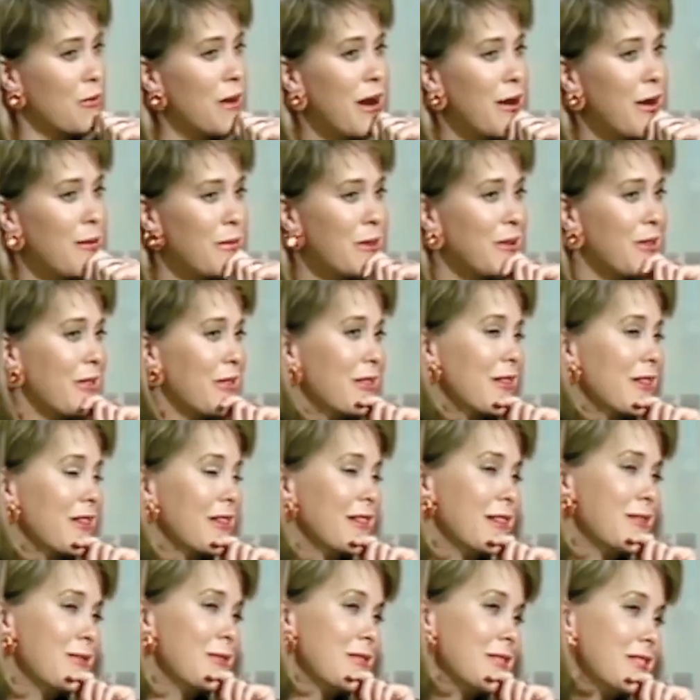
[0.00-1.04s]
more about me
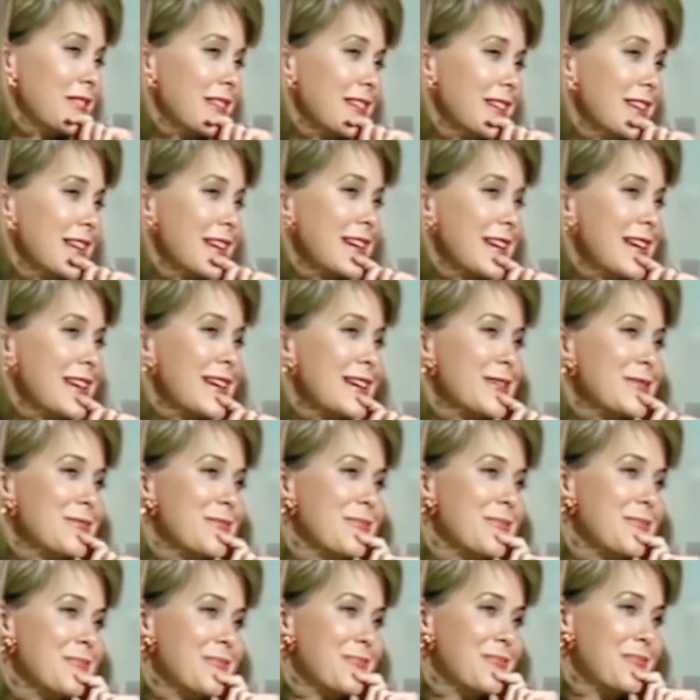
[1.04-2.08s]
than they did when they
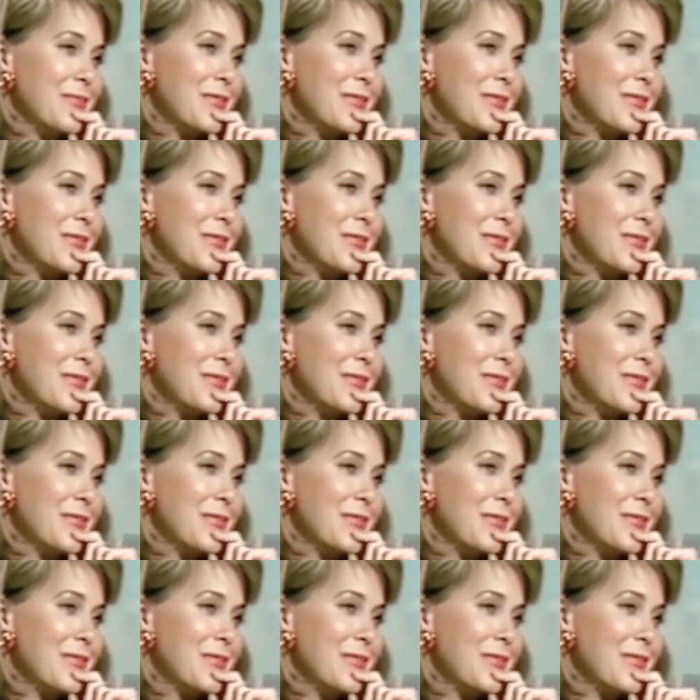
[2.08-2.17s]
came.